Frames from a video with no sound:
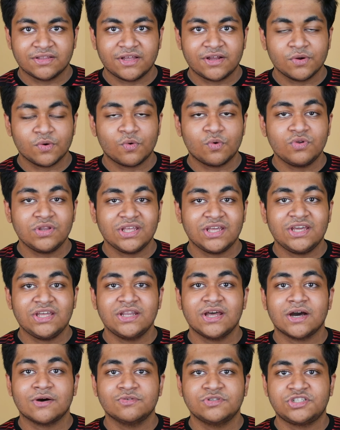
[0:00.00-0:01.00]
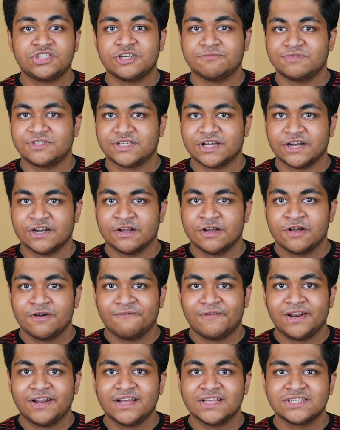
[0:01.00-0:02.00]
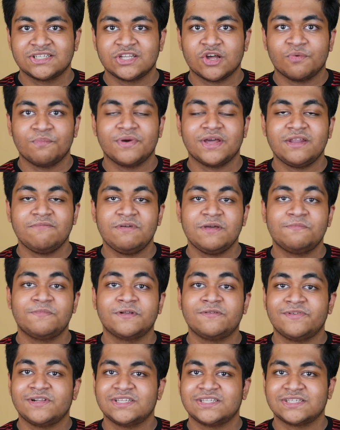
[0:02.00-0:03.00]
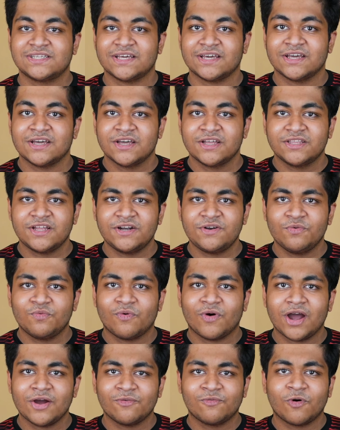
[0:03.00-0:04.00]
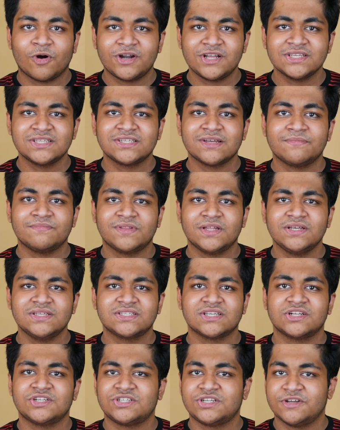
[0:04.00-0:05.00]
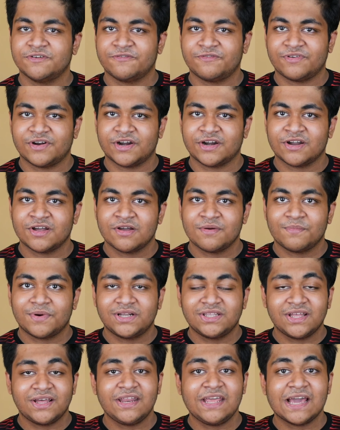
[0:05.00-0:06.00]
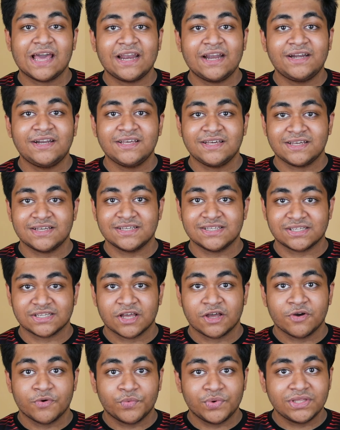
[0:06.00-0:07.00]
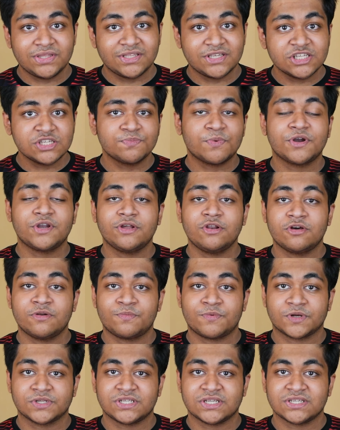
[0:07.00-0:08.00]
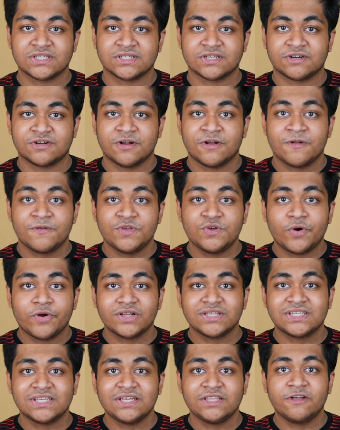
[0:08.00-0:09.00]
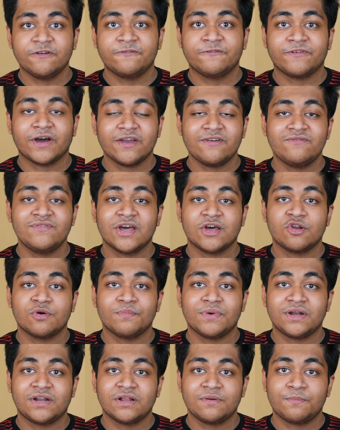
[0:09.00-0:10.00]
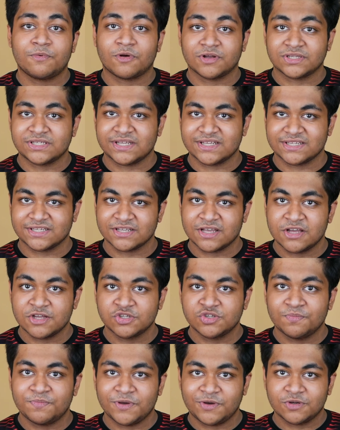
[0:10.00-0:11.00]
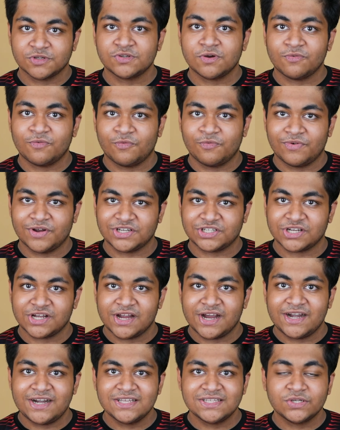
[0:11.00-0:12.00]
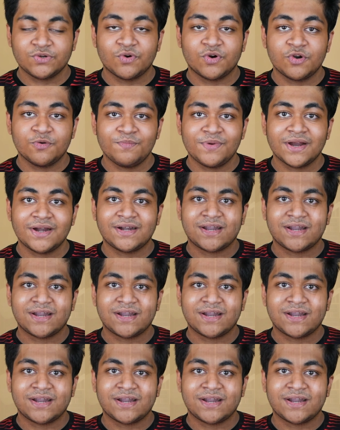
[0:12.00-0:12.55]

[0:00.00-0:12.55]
their own in-house chipset. Well guys, now many people will say that what is something such different, but the reality is, with this particular processor, you are seeing the 5 nanometer process, so because of which it is going to be a